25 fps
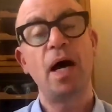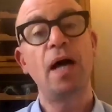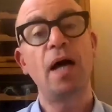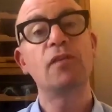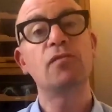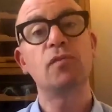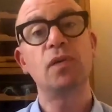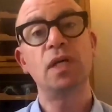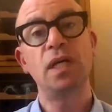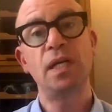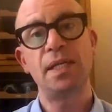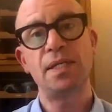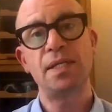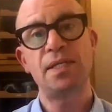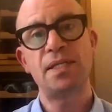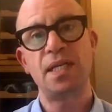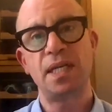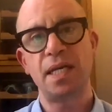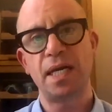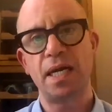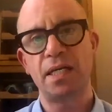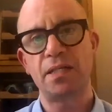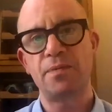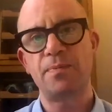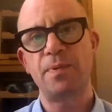
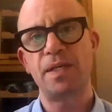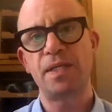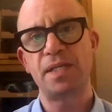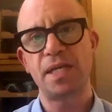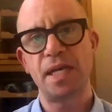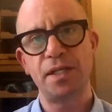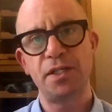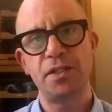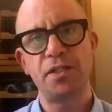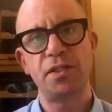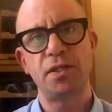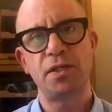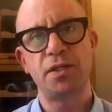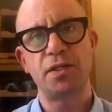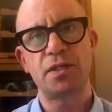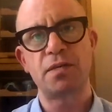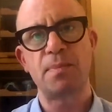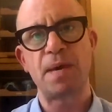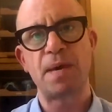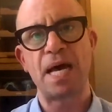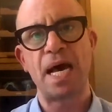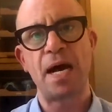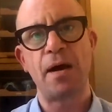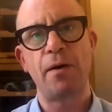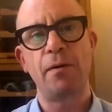unrealistic expectations
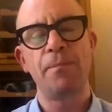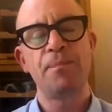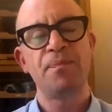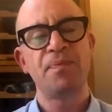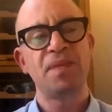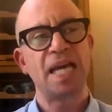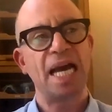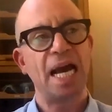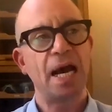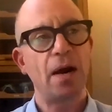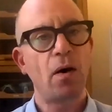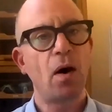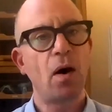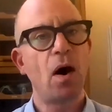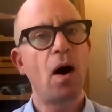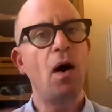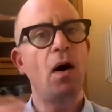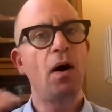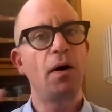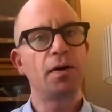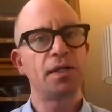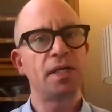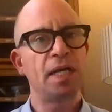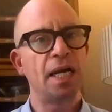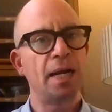about how
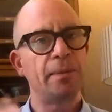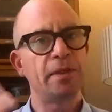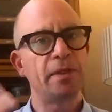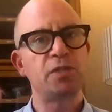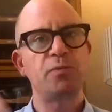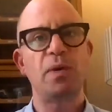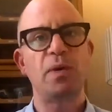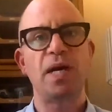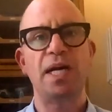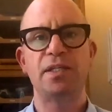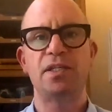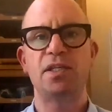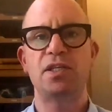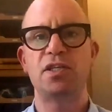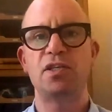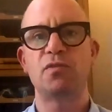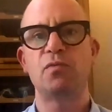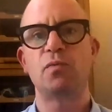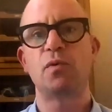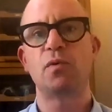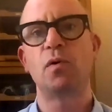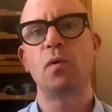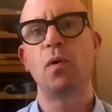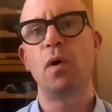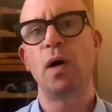hard and how much practice
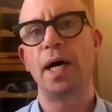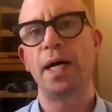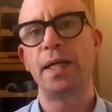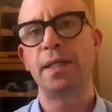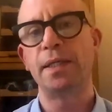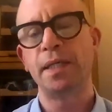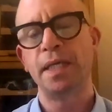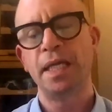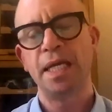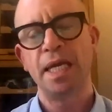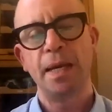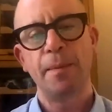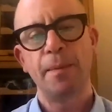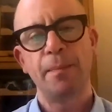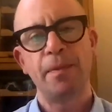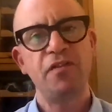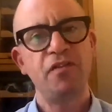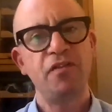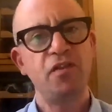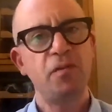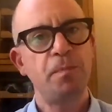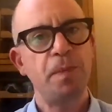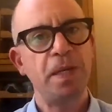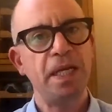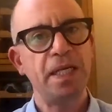is required. But
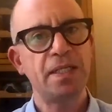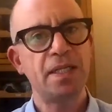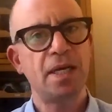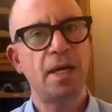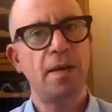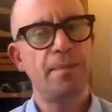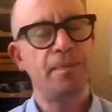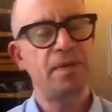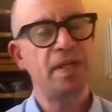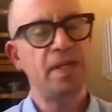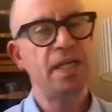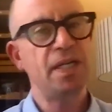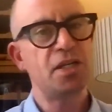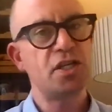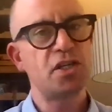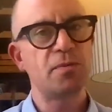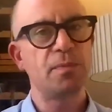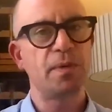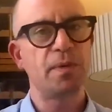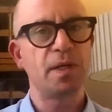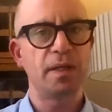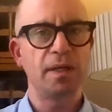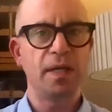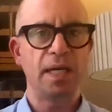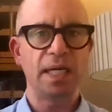if you picked up the
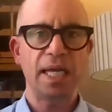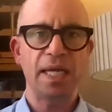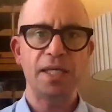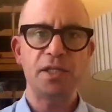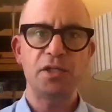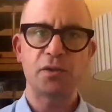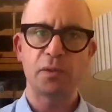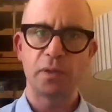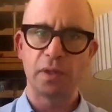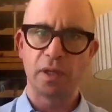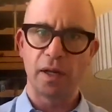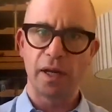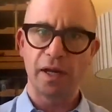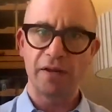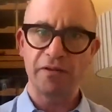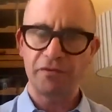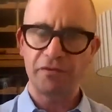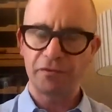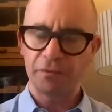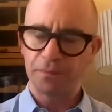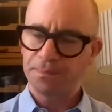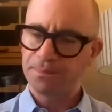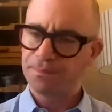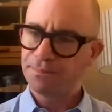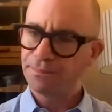instrument later in
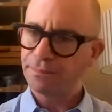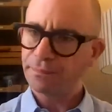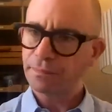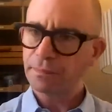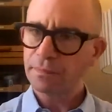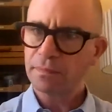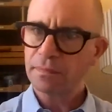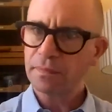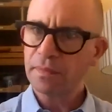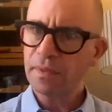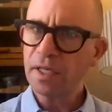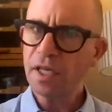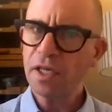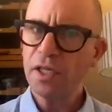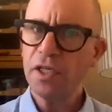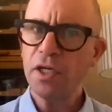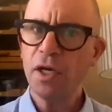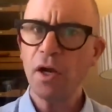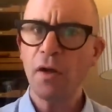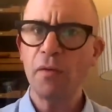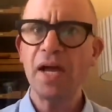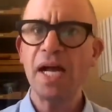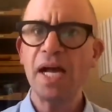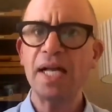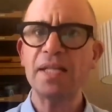life, you
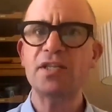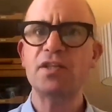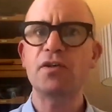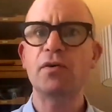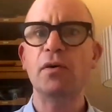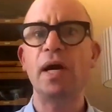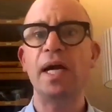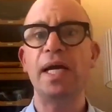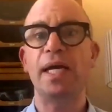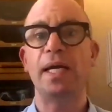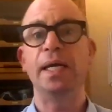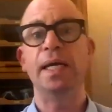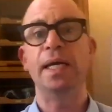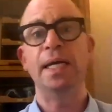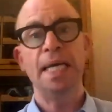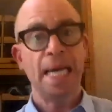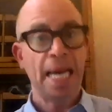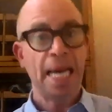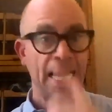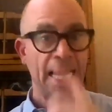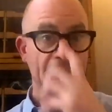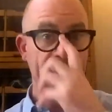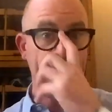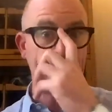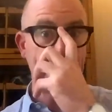know, that's great.
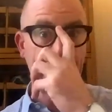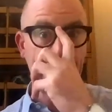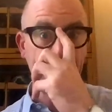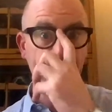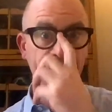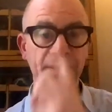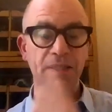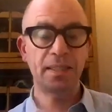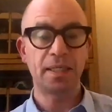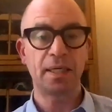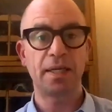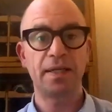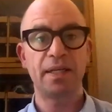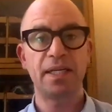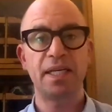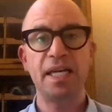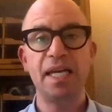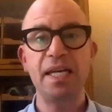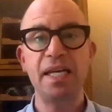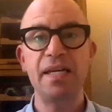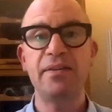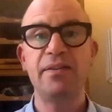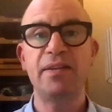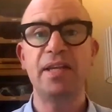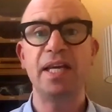And the
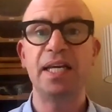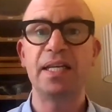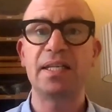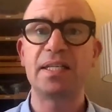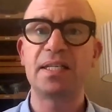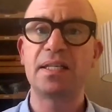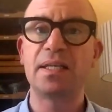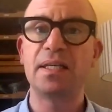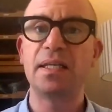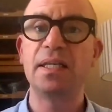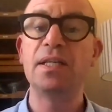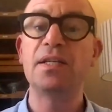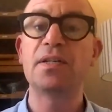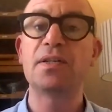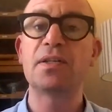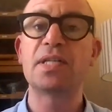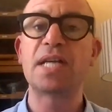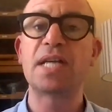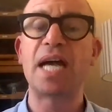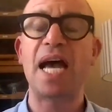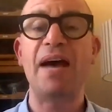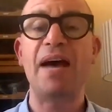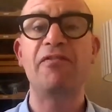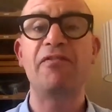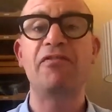key thing is
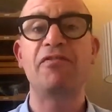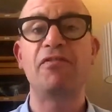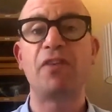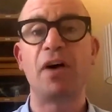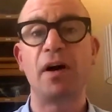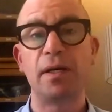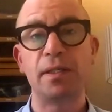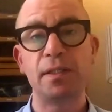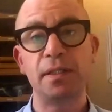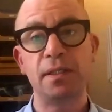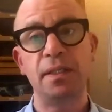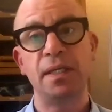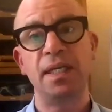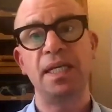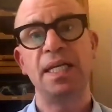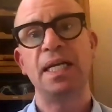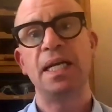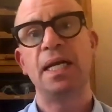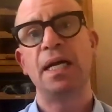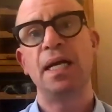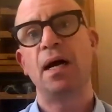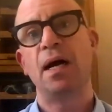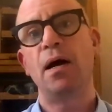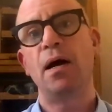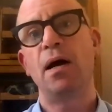to have fun.
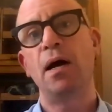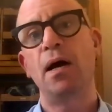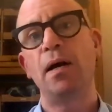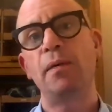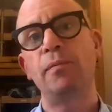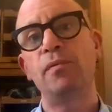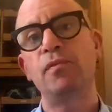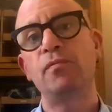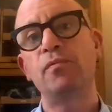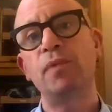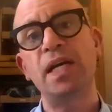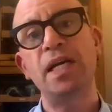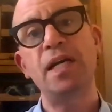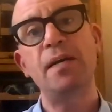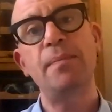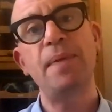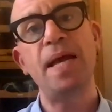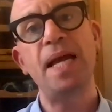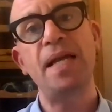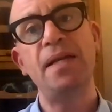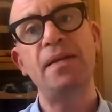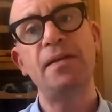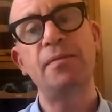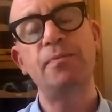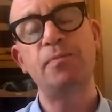I would
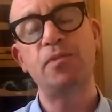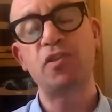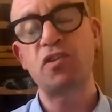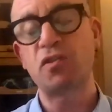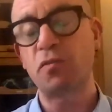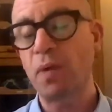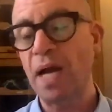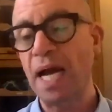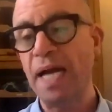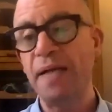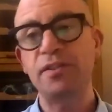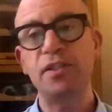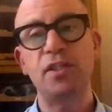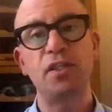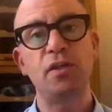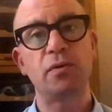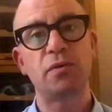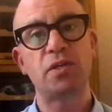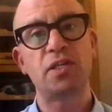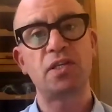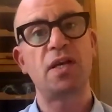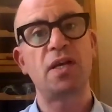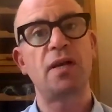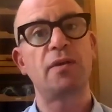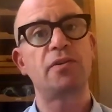recommend surrounding
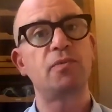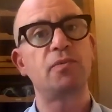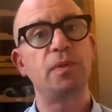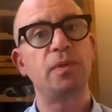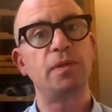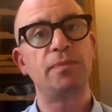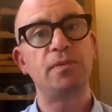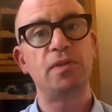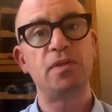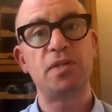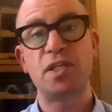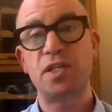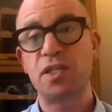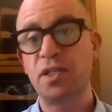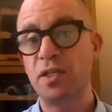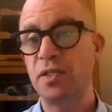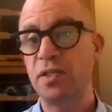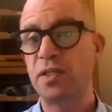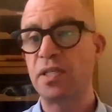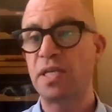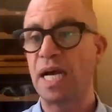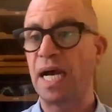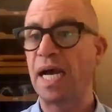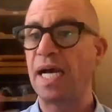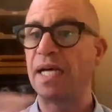yourselves with
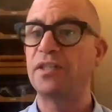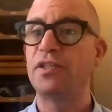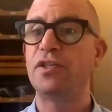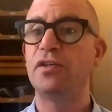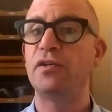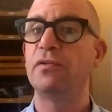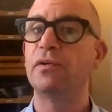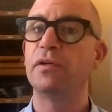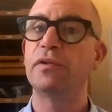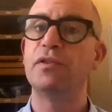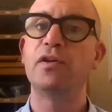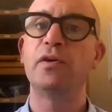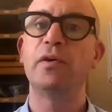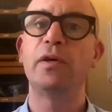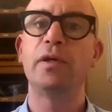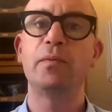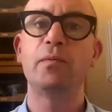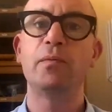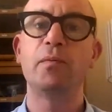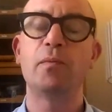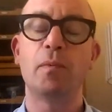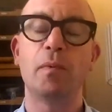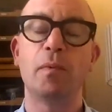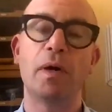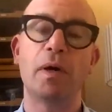musicians as you are
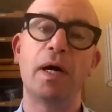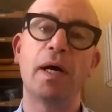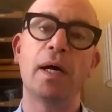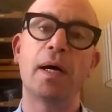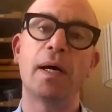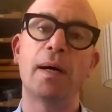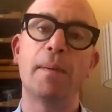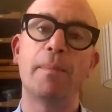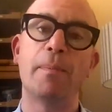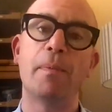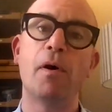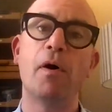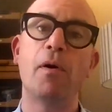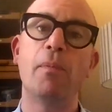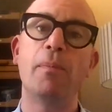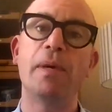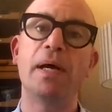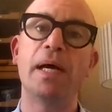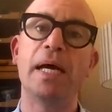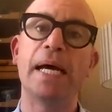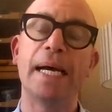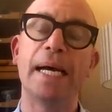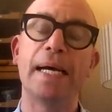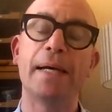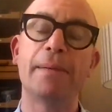doing,
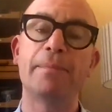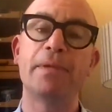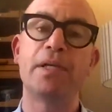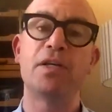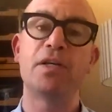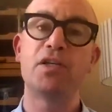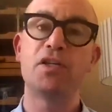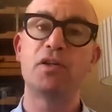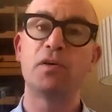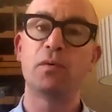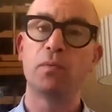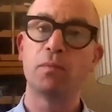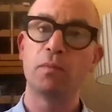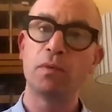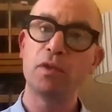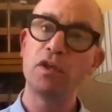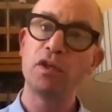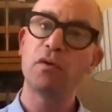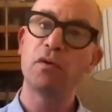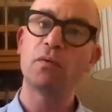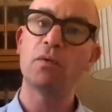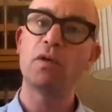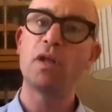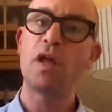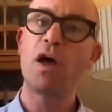Bob, because
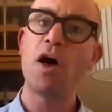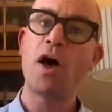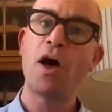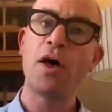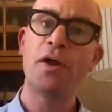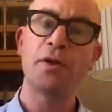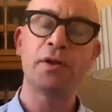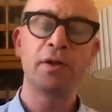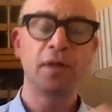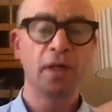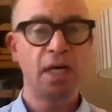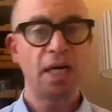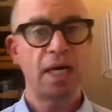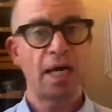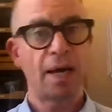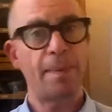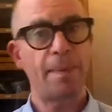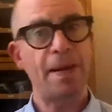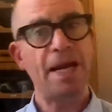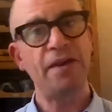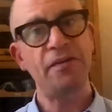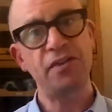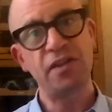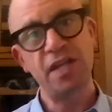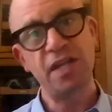you'll learn
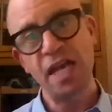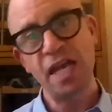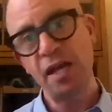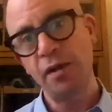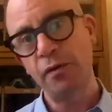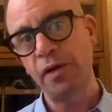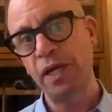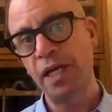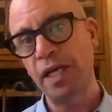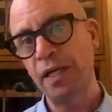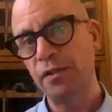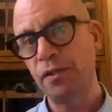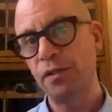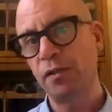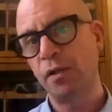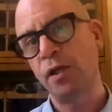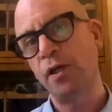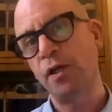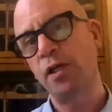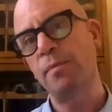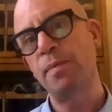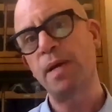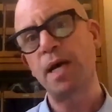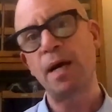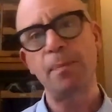about theory and you'll
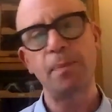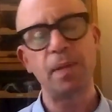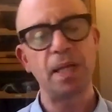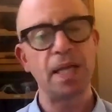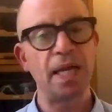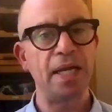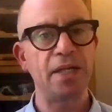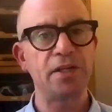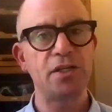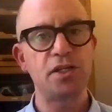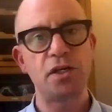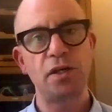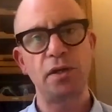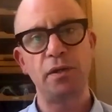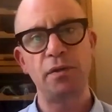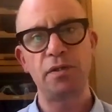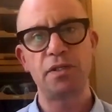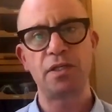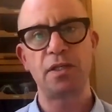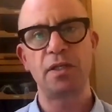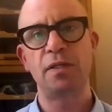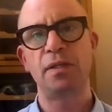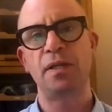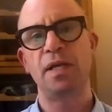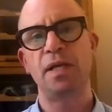learn about playing
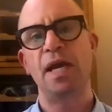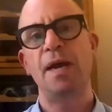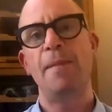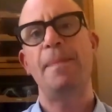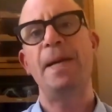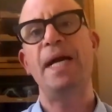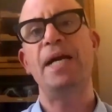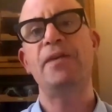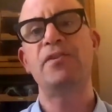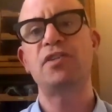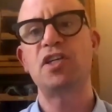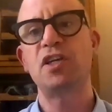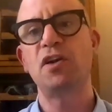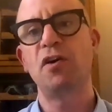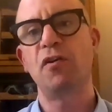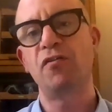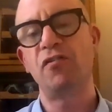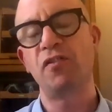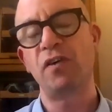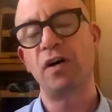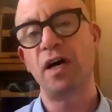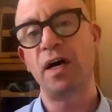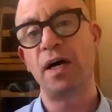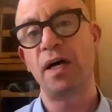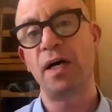tunes and bouncing
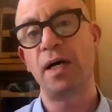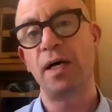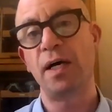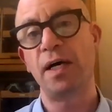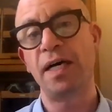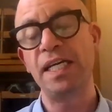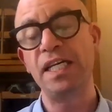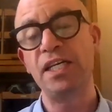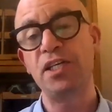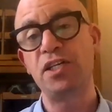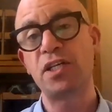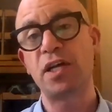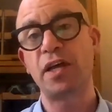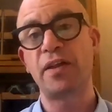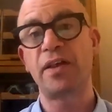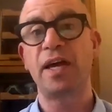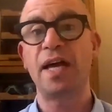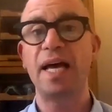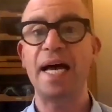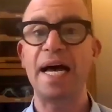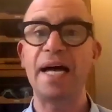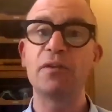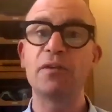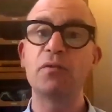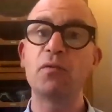off each
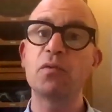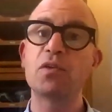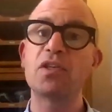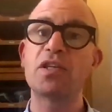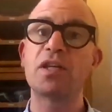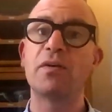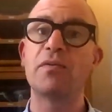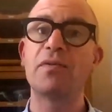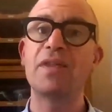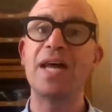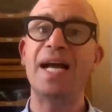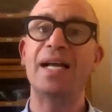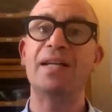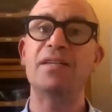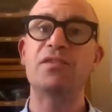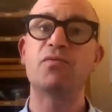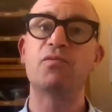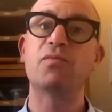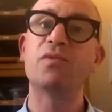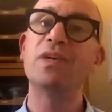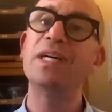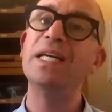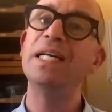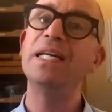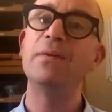other. And also
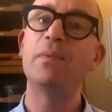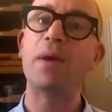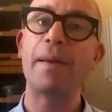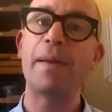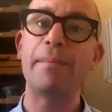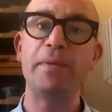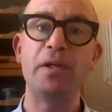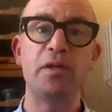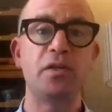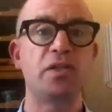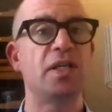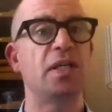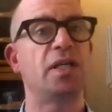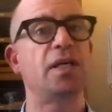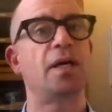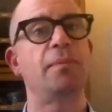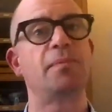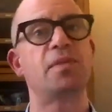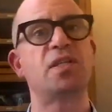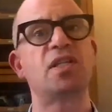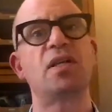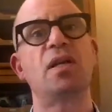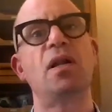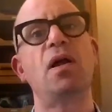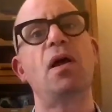that's really where music comes